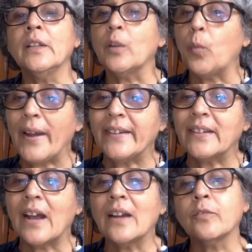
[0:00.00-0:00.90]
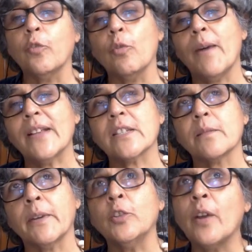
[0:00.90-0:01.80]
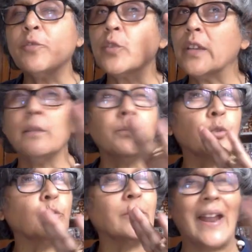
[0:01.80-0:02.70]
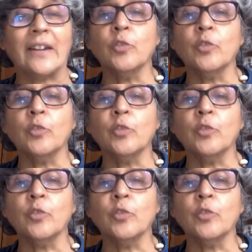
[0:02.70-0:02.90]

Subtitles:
The white car, 4 masked men. You have to keep to that.